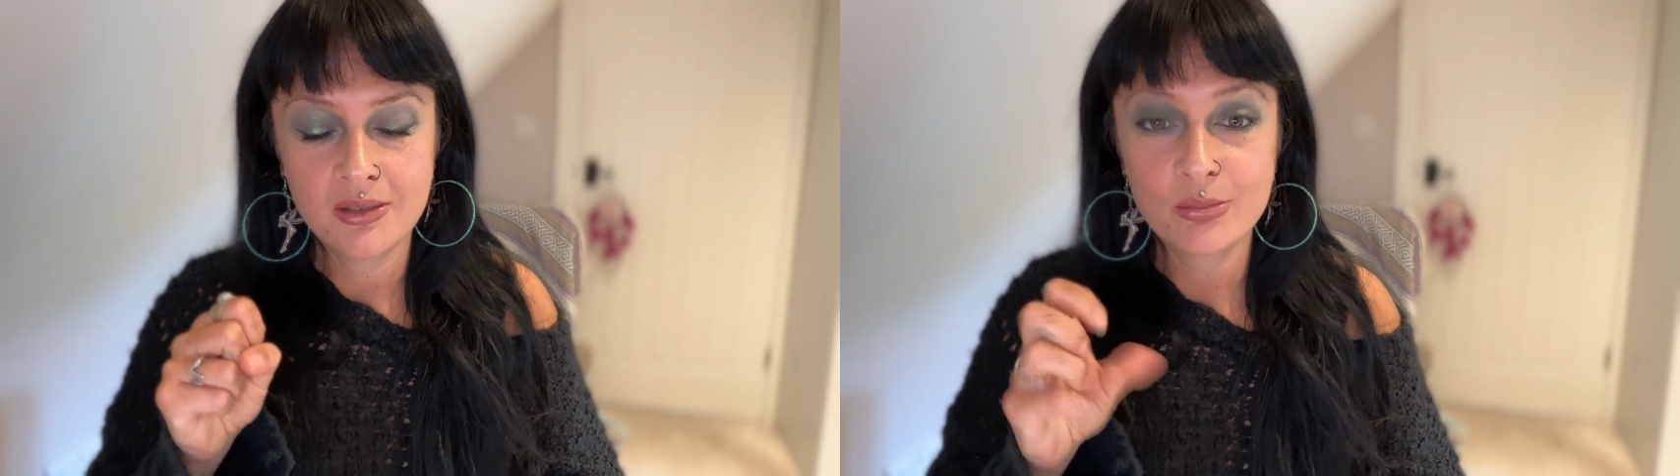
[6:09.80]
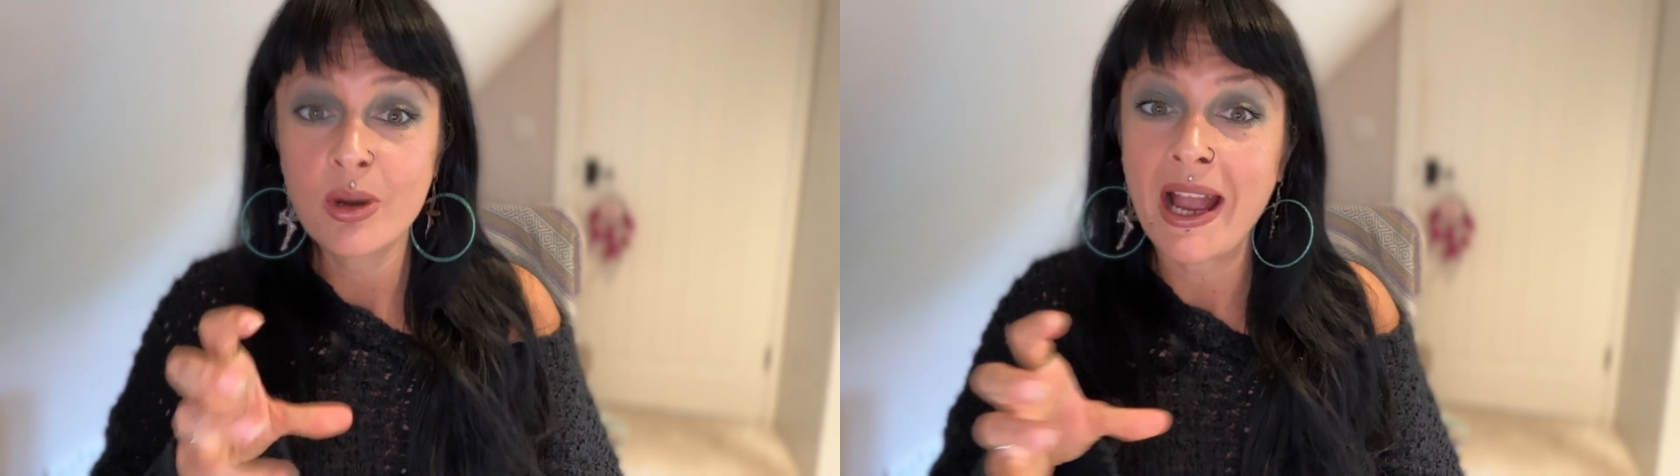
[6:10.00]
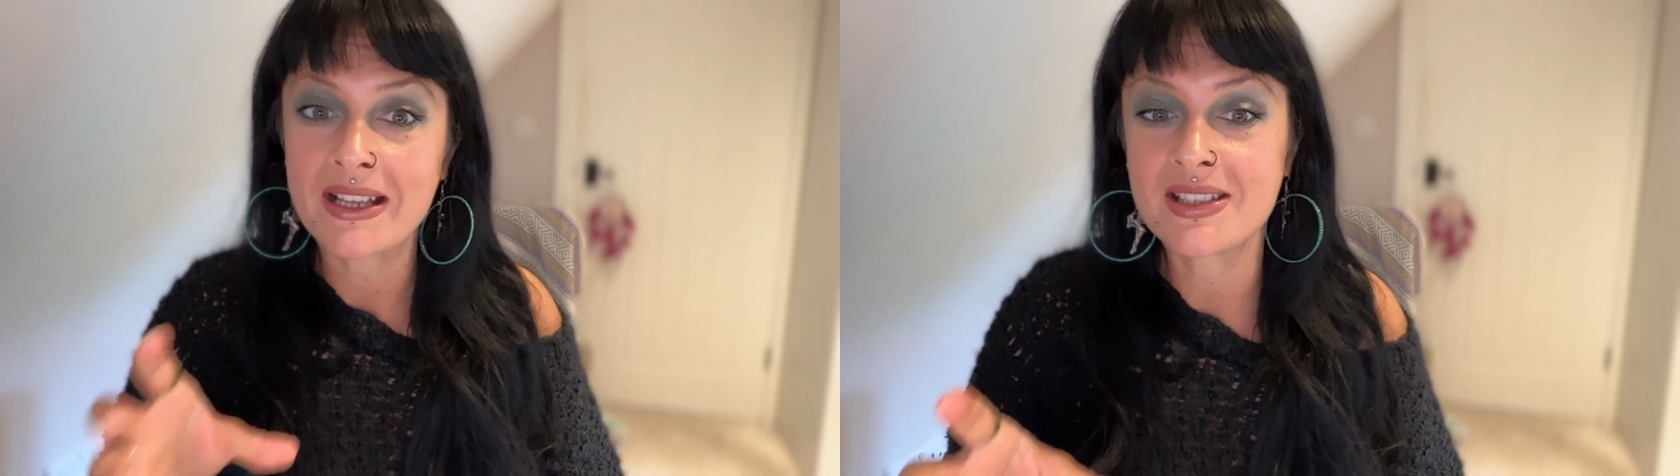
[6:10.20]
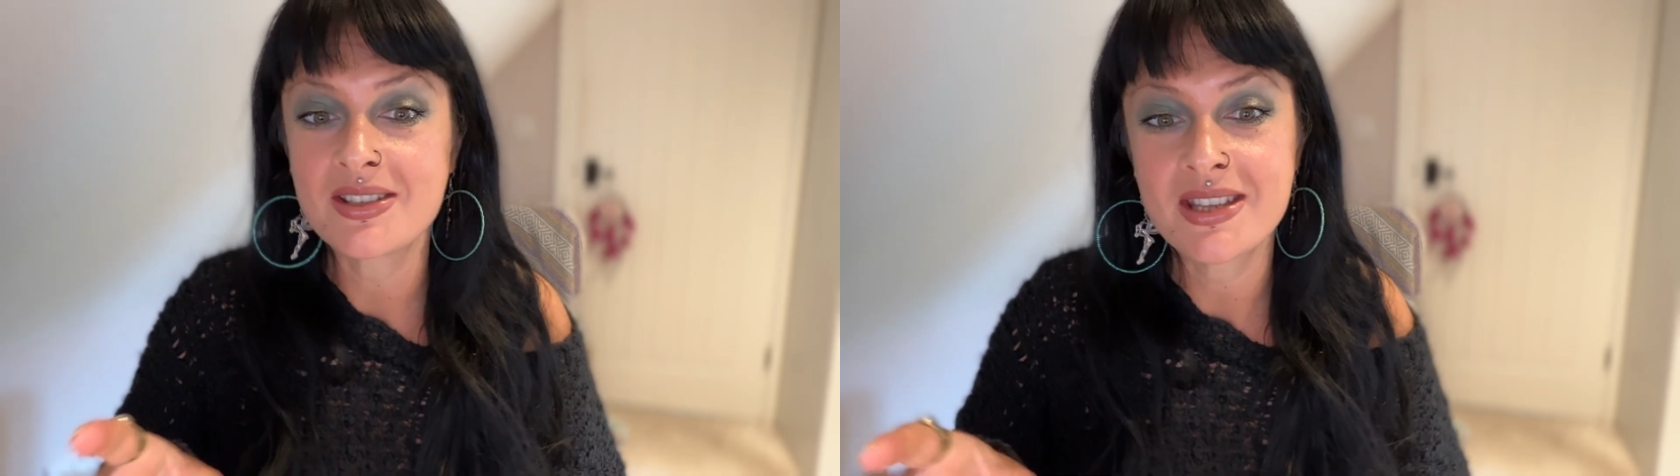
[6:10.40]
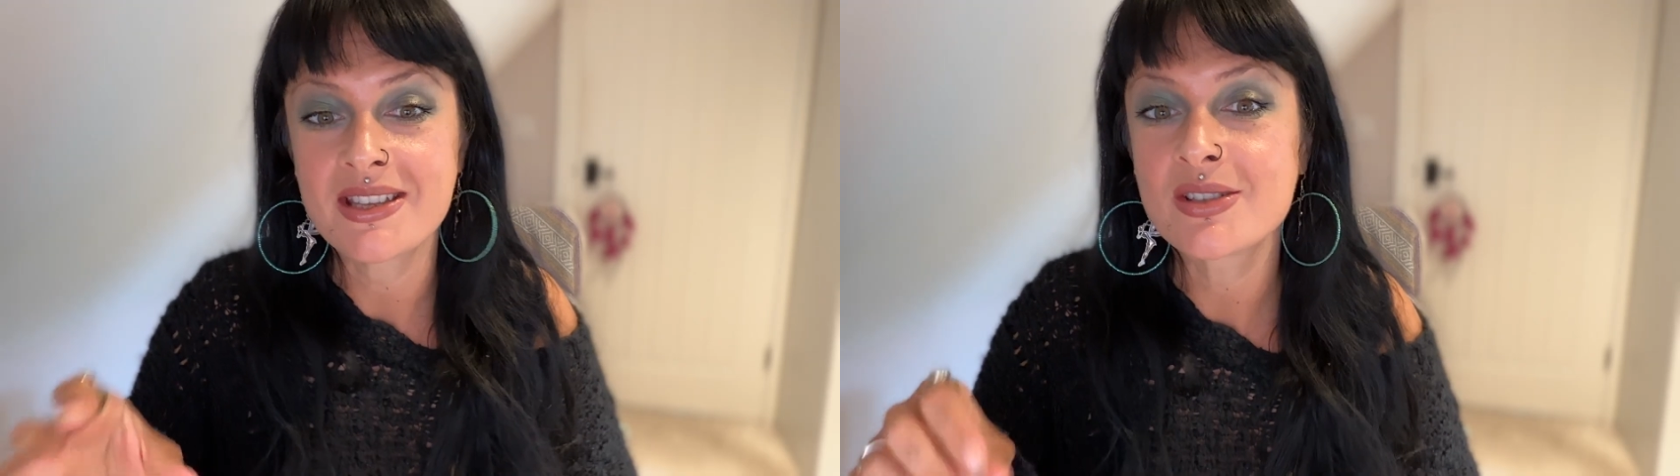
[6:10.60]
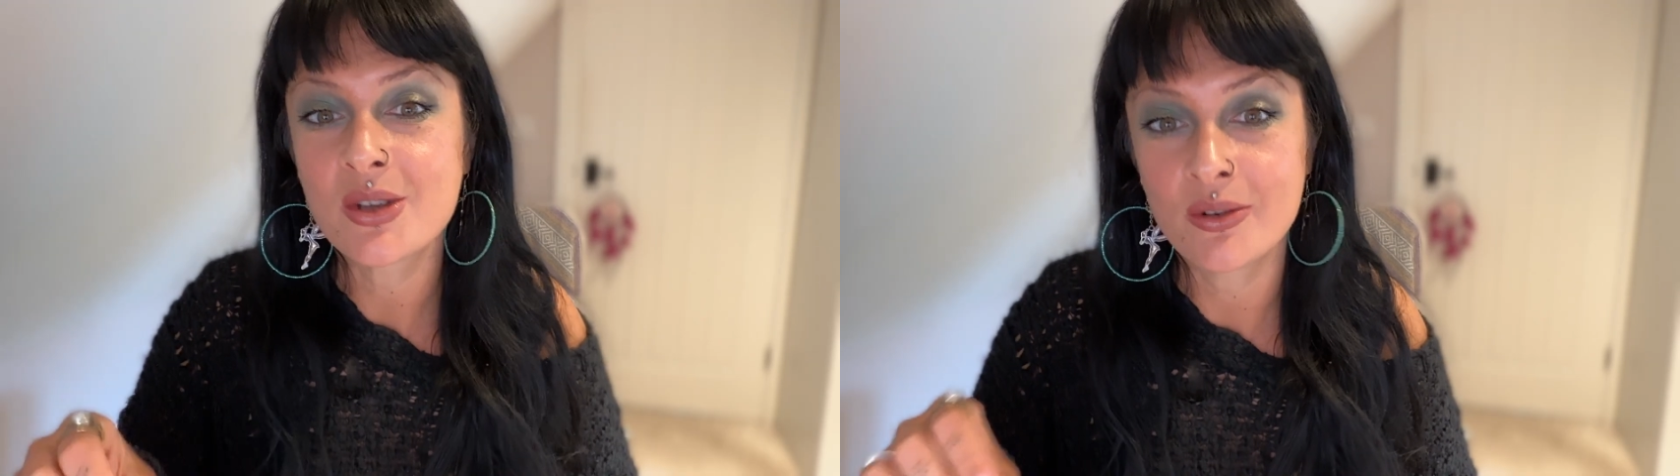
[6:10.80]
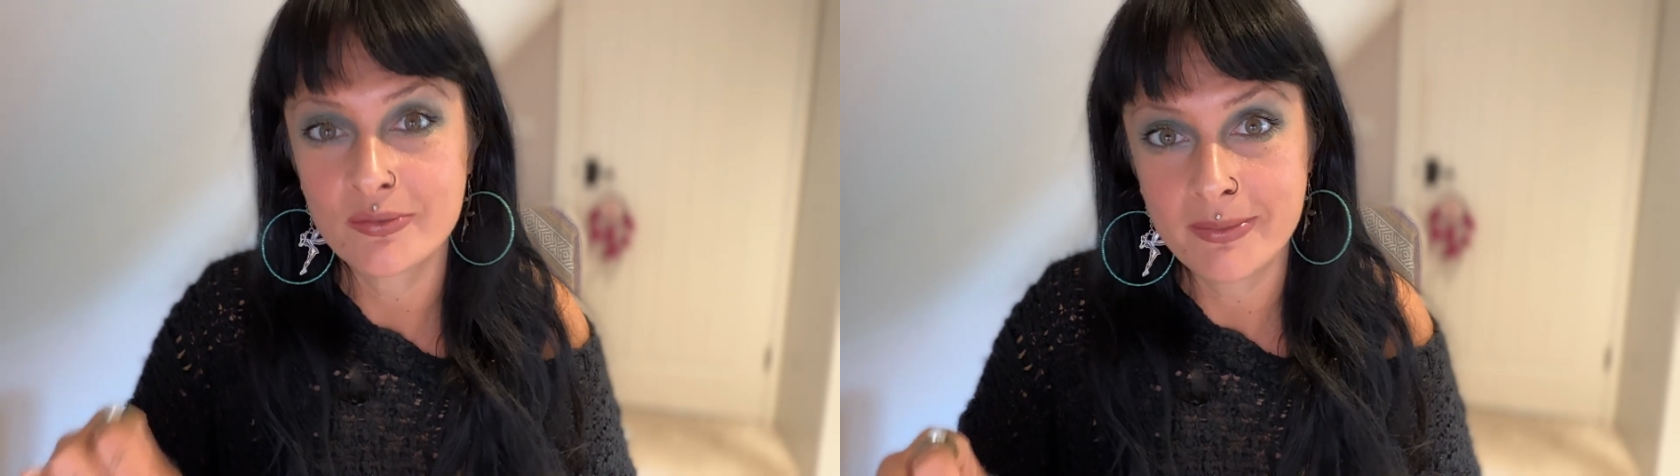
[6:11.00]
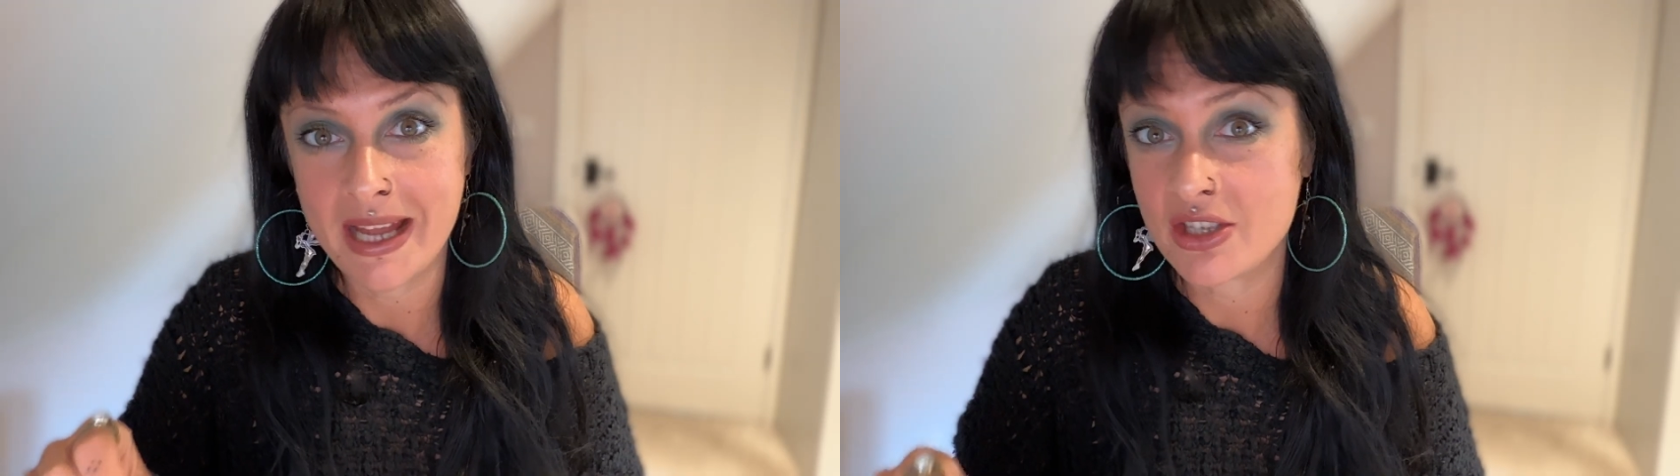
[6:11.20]
practices of
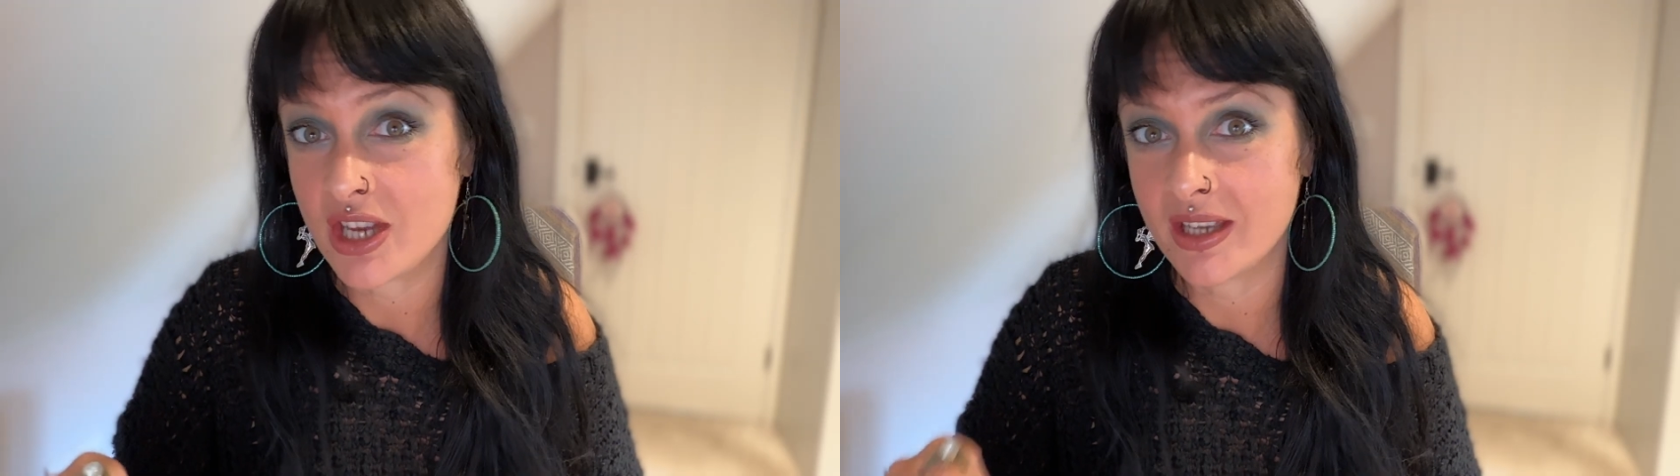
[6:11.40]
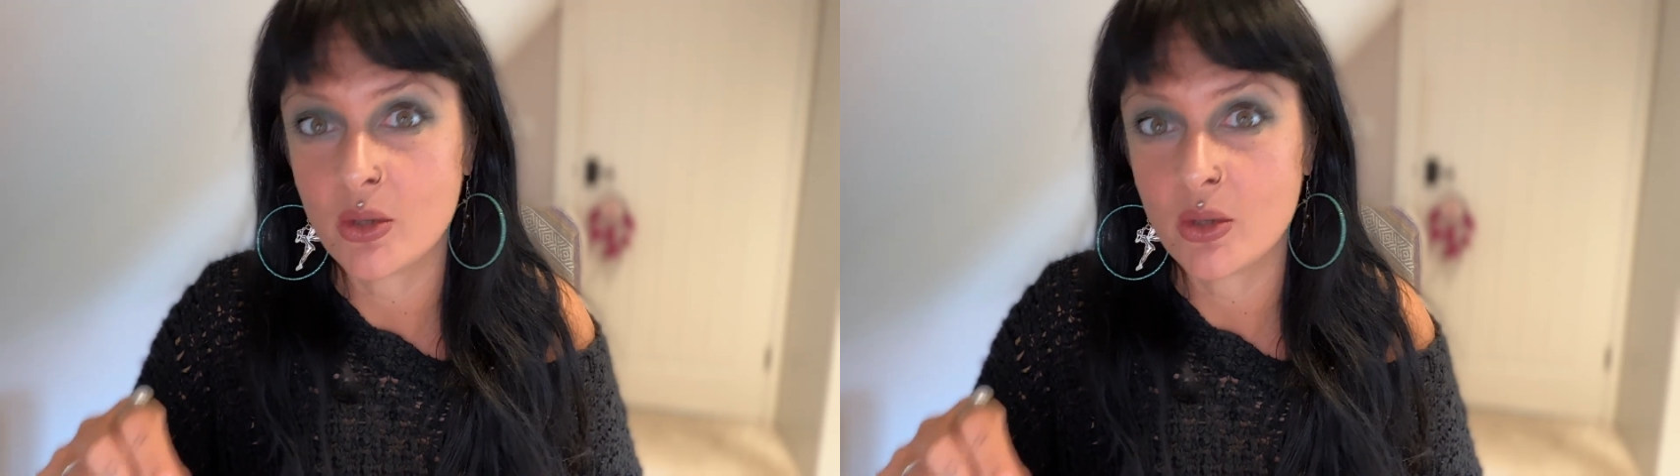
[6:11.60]
magic